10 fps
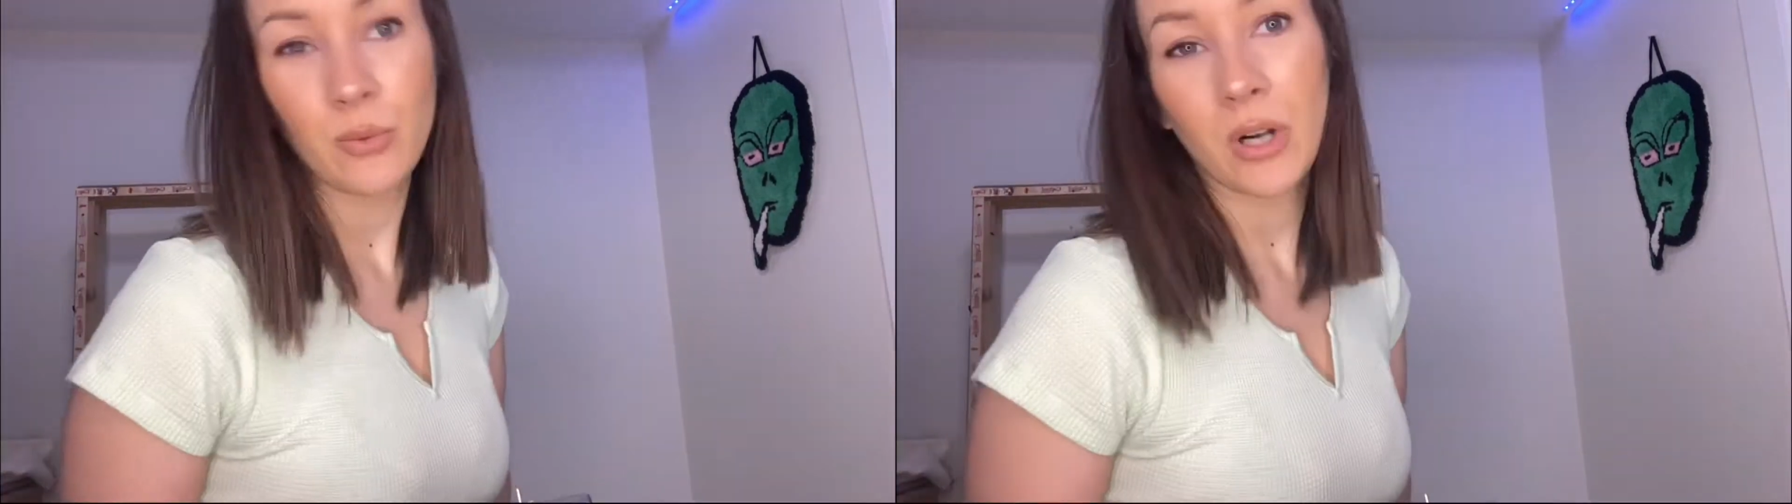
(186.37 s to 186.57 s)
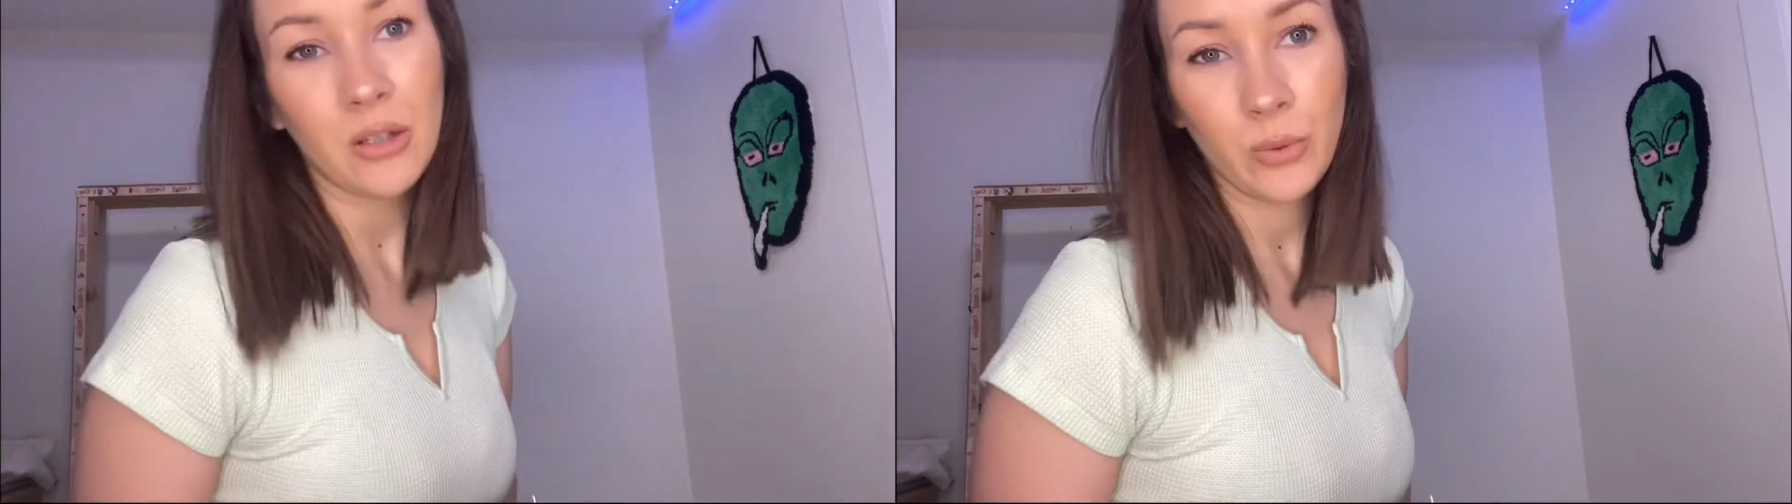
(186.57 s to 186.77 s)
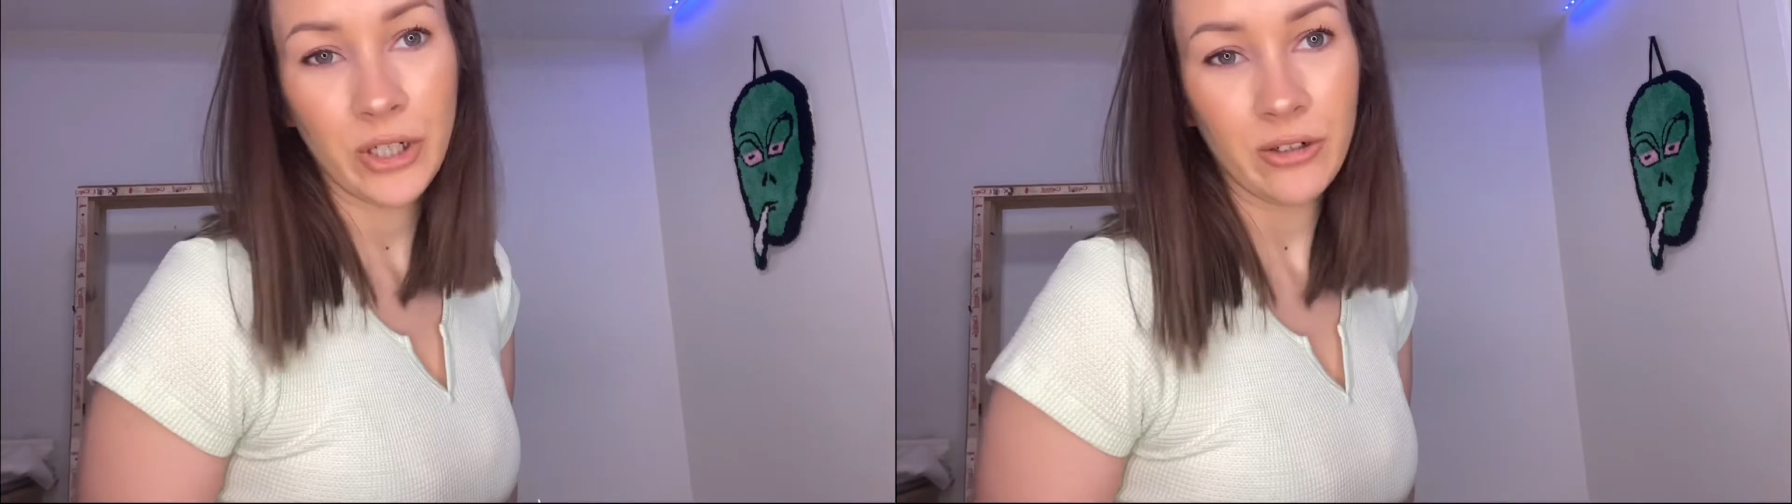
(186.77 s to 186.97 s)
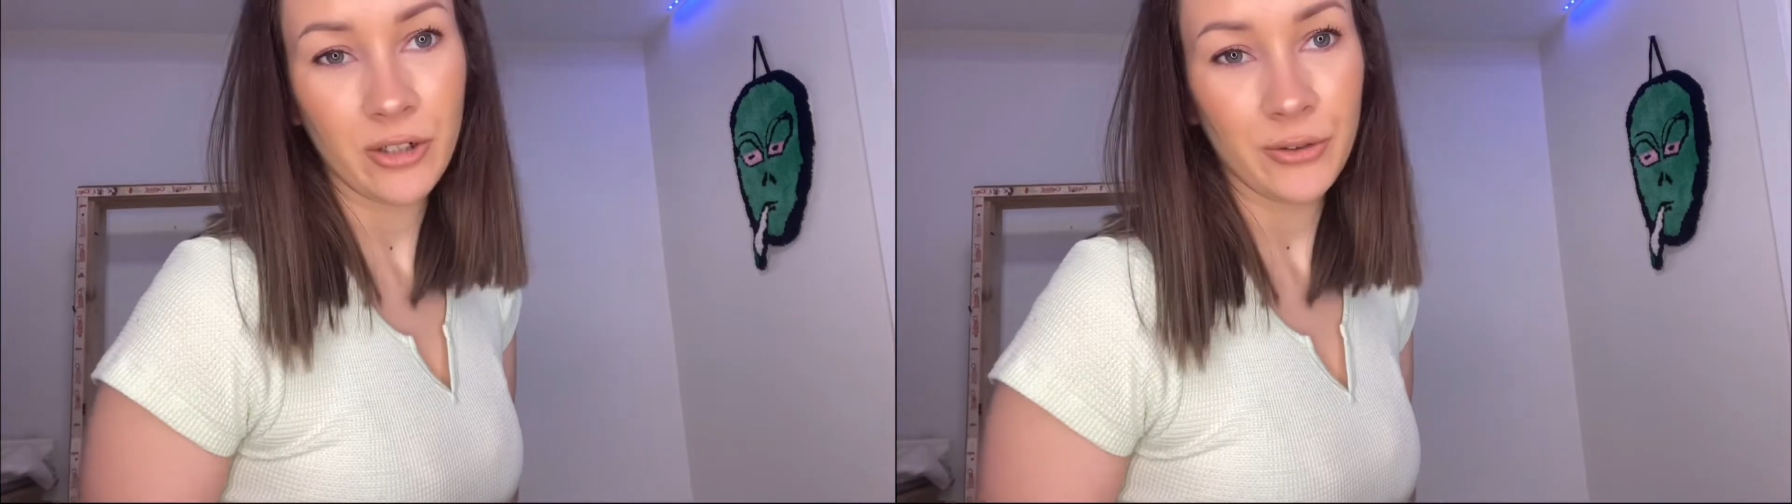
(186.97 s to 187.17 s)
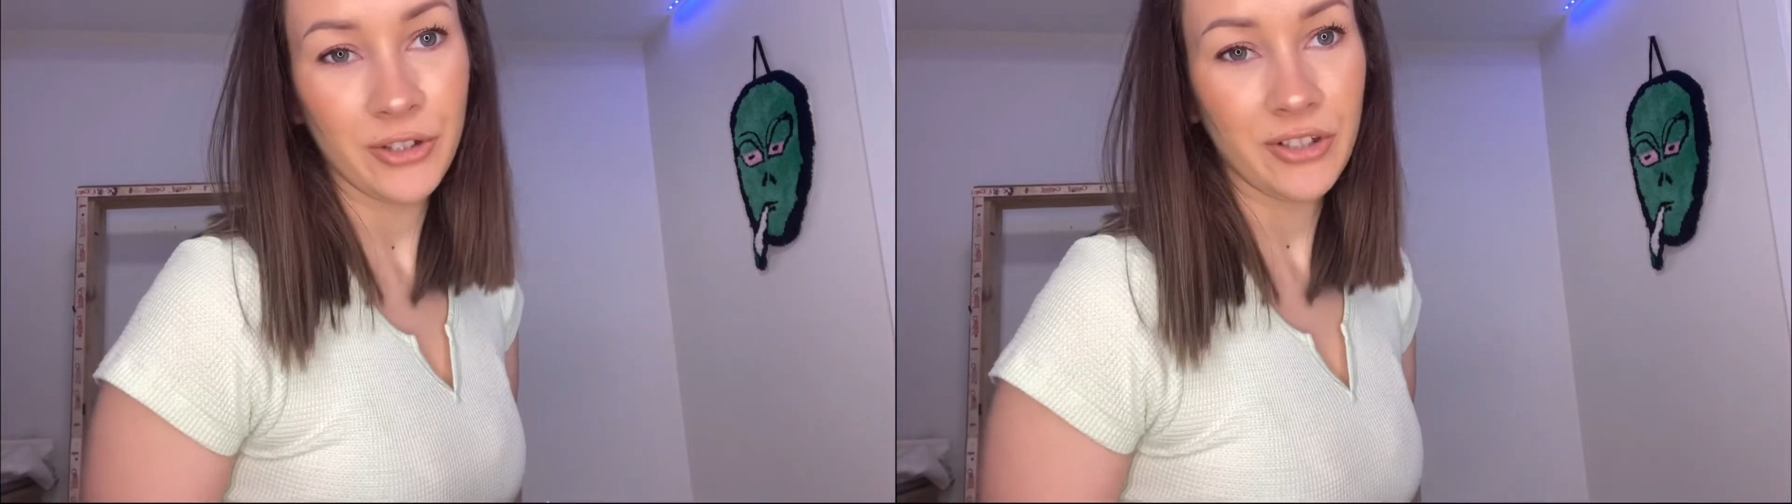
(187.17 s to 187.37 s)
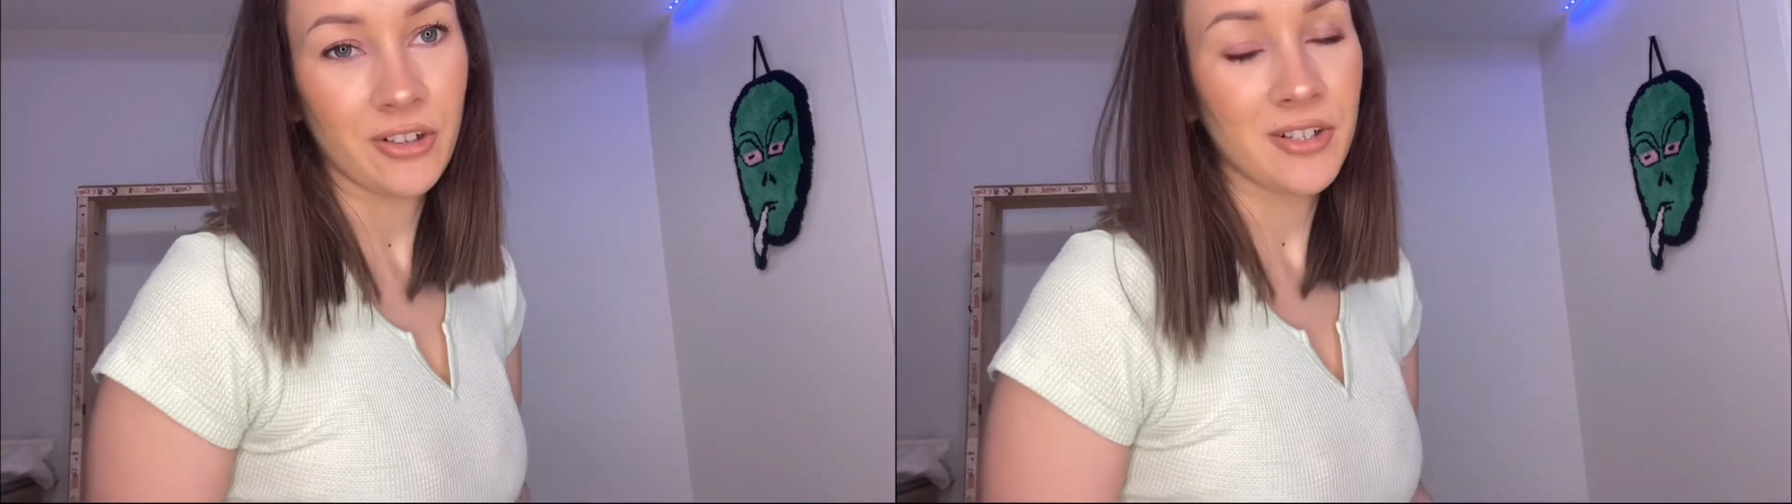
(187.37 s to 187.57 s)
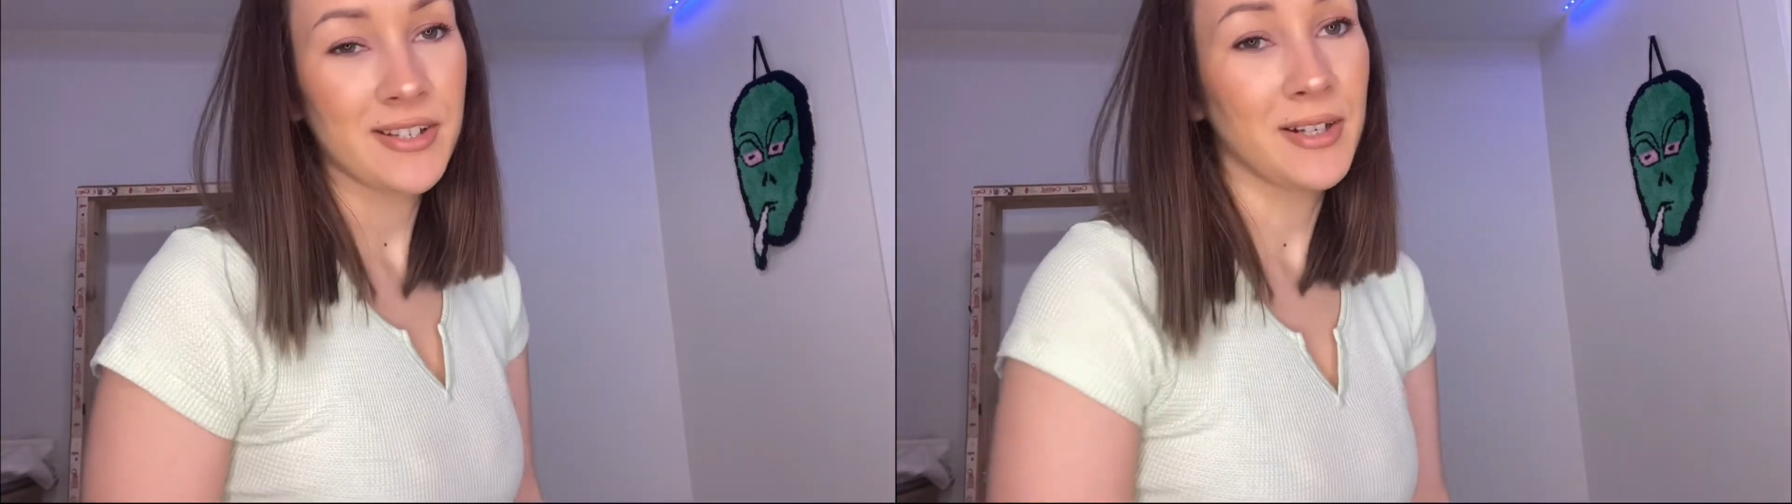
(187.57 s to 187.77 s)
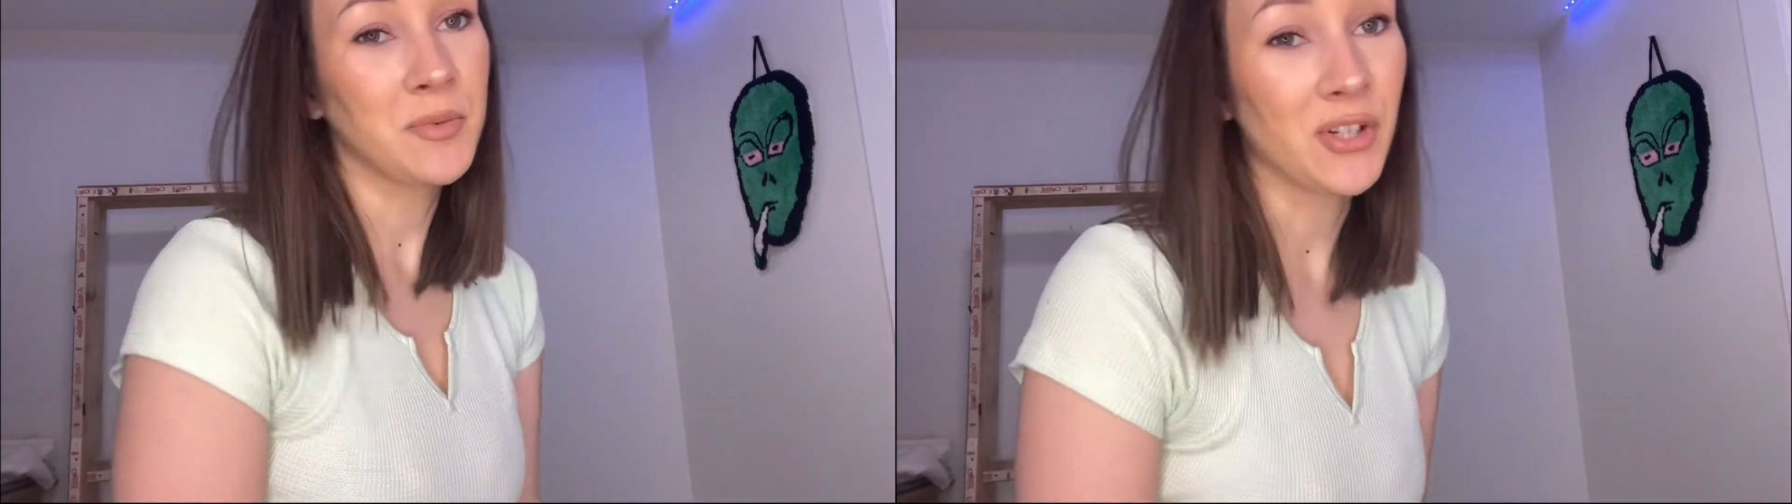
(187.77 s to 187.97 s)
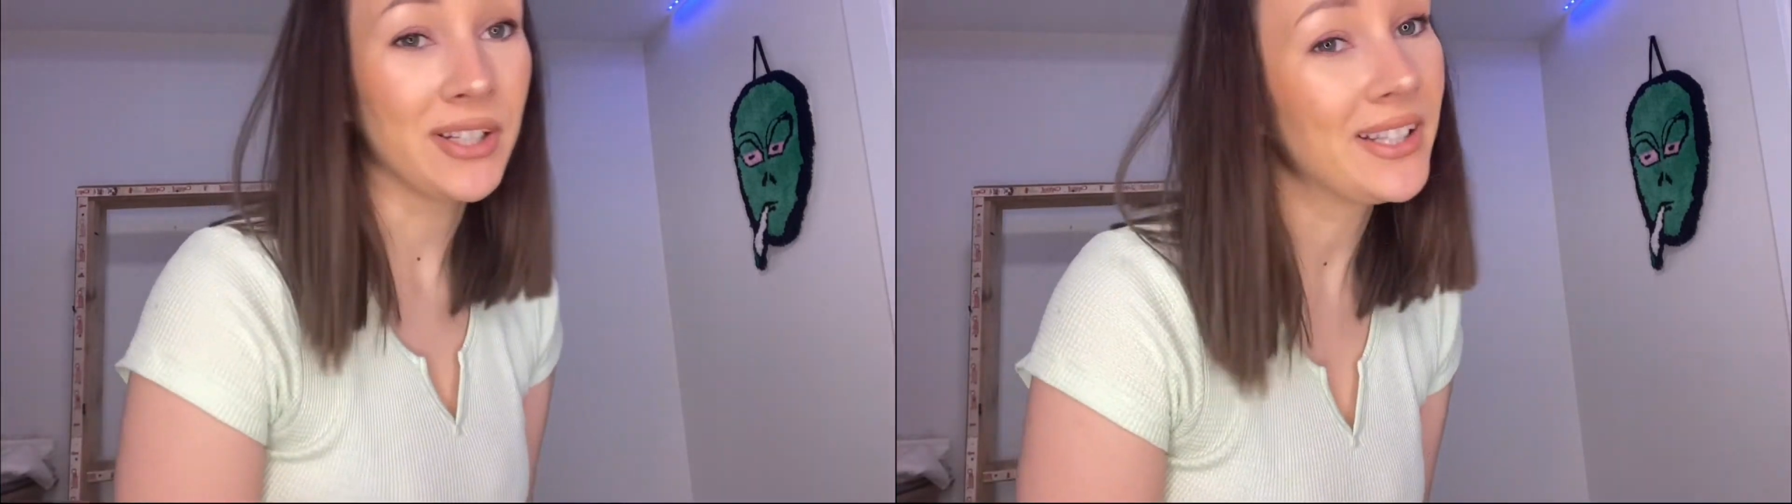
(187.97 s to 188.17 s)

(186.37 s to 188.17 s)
while we're on the yarn subject,